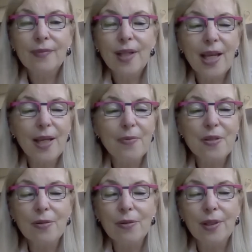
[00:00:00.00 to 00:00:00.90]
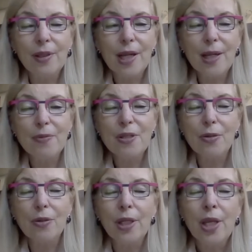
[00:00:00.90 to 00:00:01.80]
Absolutely.
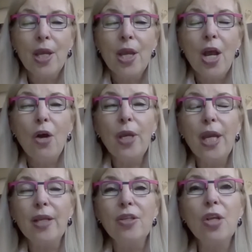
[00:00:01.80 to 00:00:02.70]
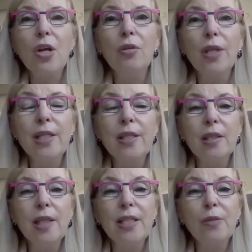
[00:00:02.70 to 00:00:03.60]
Absolutely. Okay. So let's
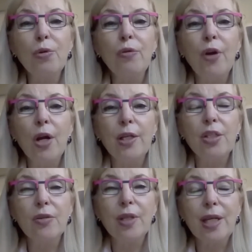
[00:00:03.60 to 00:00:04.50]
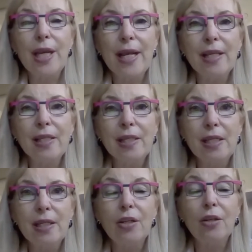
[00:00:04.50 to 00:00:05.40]
move on. So the next,
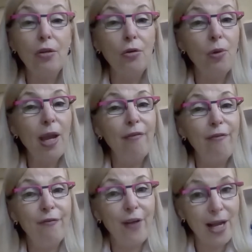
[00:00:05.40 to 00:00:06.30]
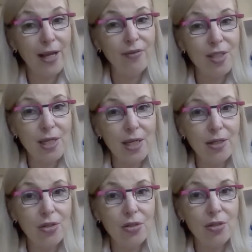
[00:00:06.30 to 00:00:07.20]
you have 5
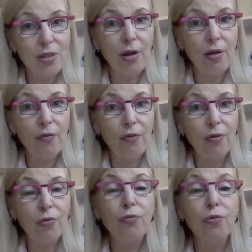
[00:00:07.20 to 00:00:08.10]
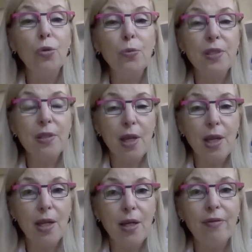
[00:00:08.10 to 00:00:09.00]
stages of groups
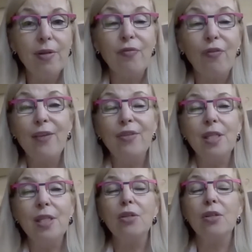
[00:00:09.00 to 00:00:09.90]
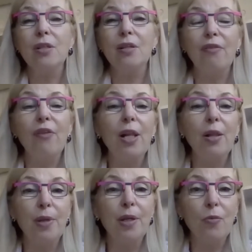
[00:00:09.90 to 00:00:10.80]
and 5 stages of
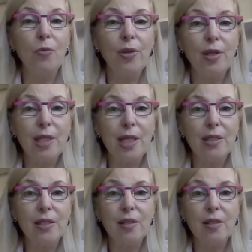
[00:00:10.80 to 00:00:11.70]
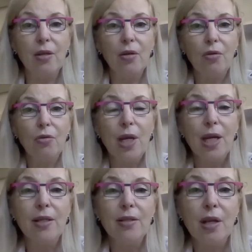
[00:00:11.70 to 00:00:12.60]
development with a dentist that you
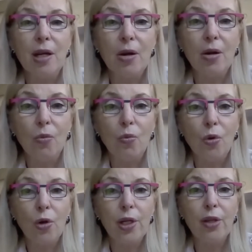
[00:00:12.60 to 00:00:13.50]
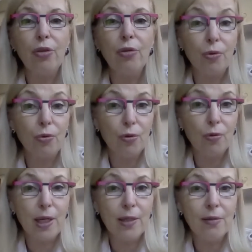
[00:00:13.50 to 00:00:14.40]
guys are working through,
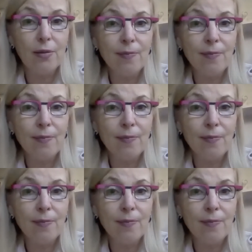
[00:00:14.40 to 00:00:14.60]
correct?